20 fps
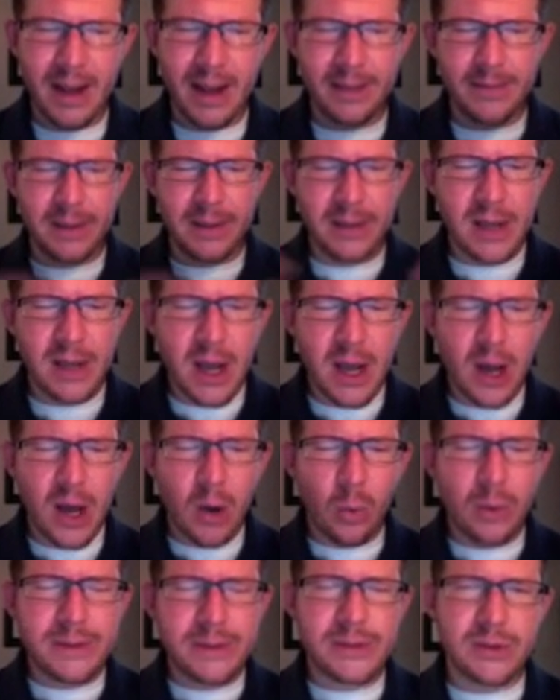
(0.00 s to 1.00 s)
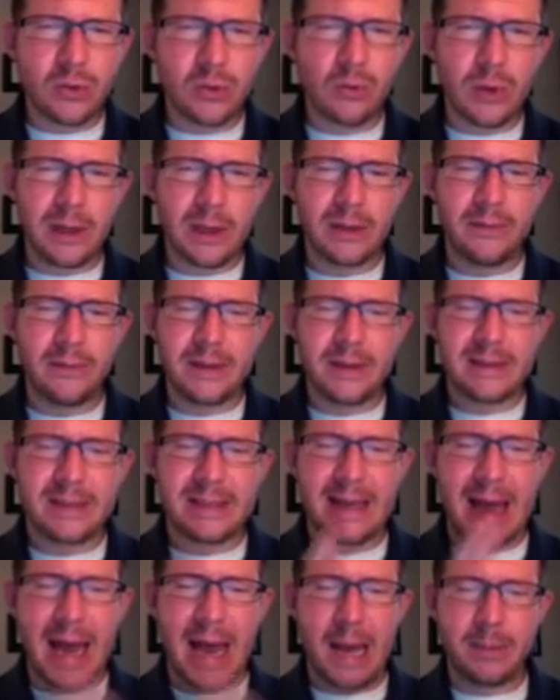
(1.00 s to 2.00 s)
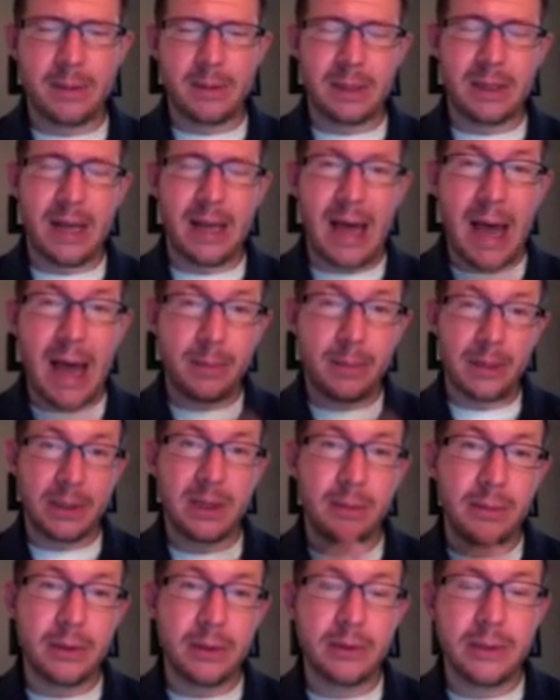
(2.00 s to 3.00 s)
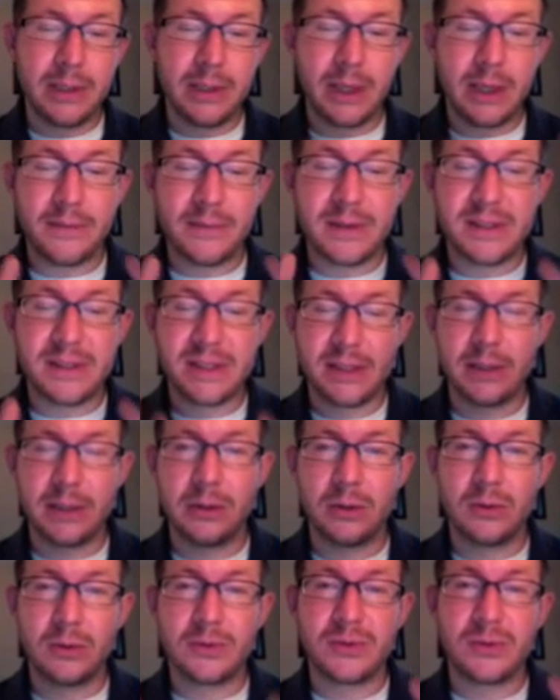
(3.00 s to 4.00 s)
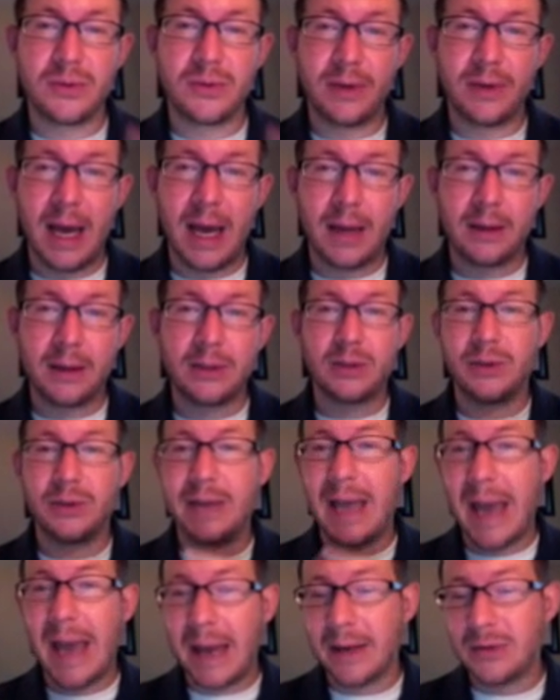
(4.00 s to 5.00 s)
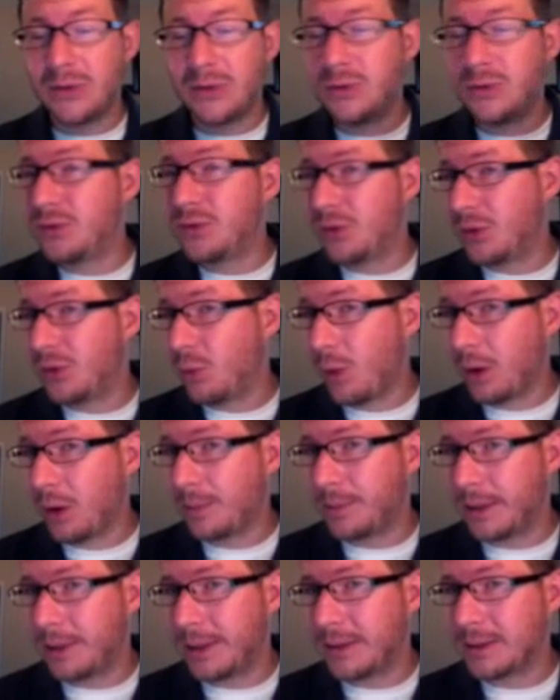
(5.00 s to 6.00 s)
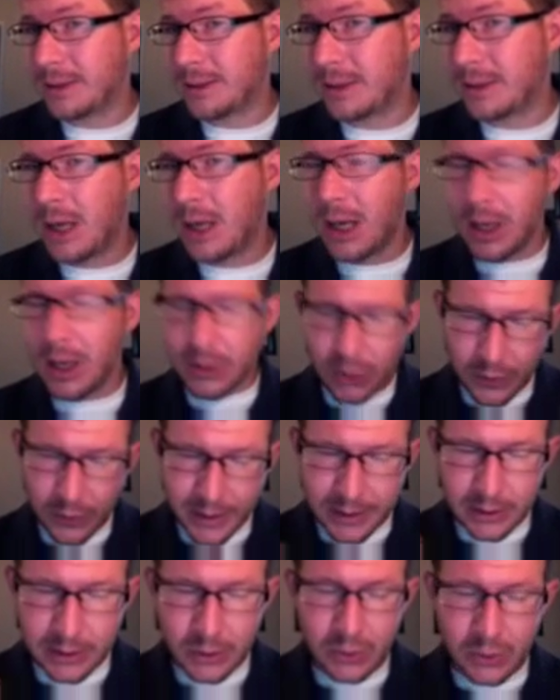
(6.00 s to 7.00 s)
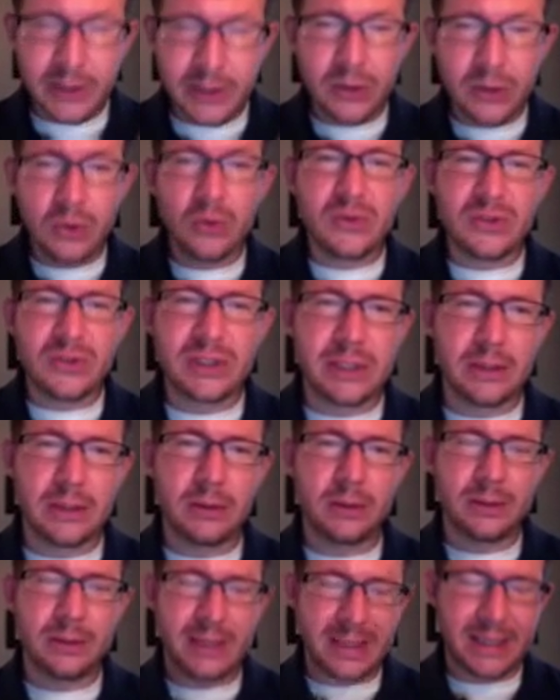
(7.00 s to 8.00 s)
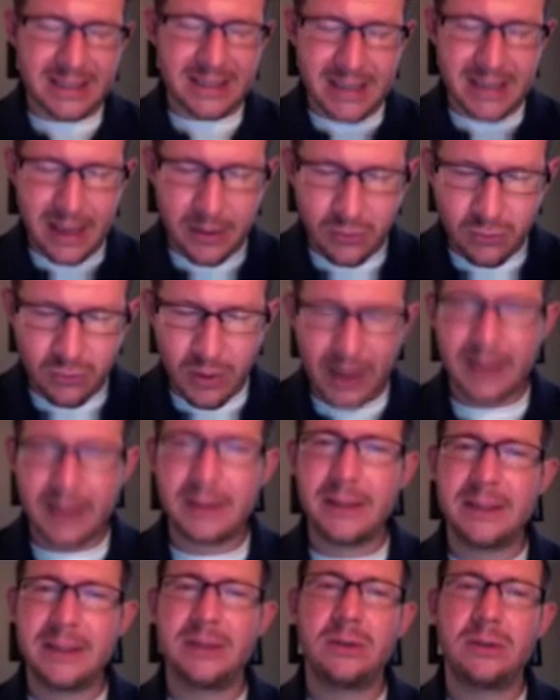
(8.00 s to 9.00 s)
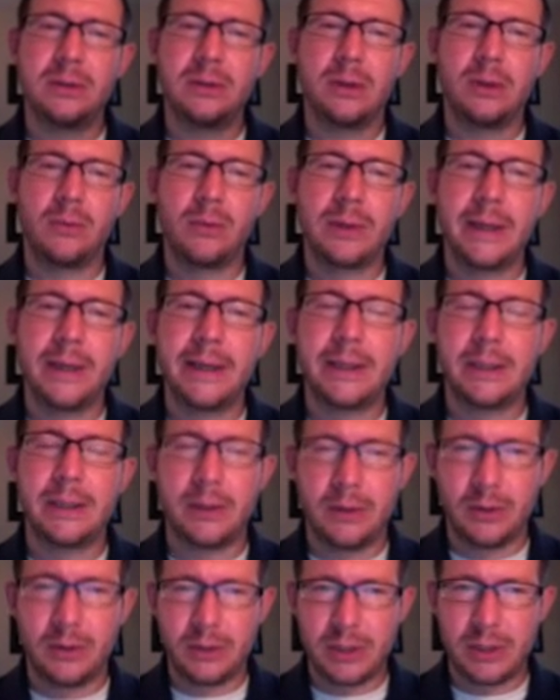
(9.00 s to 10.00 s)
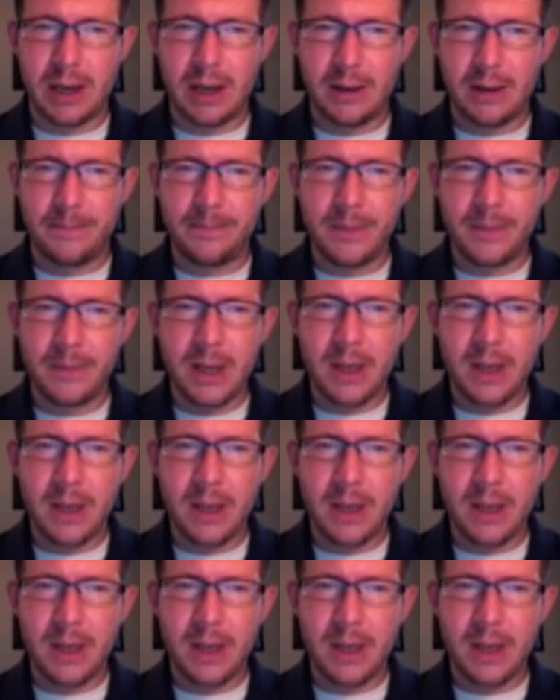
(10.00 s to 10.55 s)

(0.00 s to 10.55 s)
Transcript: And then what's the relevance and applicability of the skills, the knowledge, or the attitude to the workplace? So are they learning new skills that's directly related to their job?